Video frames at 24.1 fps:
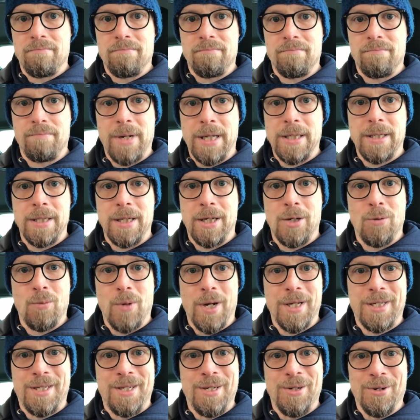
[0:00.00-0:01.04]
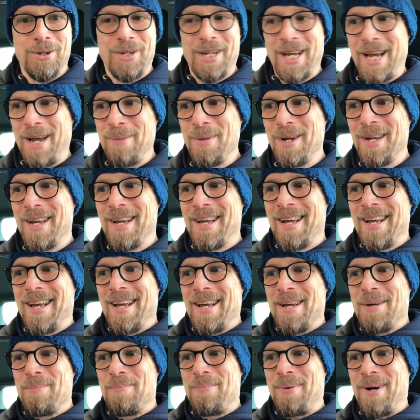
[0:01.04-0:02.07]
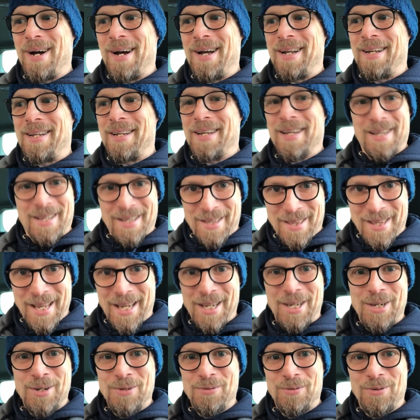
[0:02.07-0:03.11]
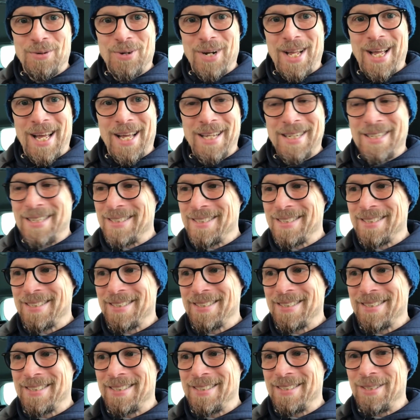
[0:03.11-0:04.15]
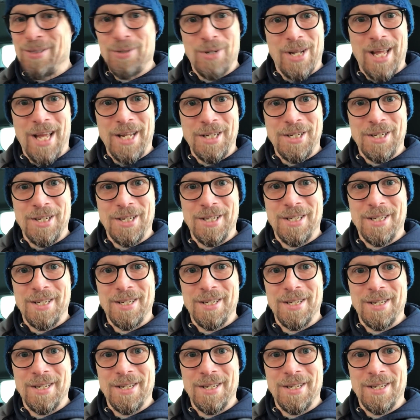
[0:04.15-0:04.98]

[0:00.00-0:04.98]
basically wasting your time. But thank you for that. You're a legend.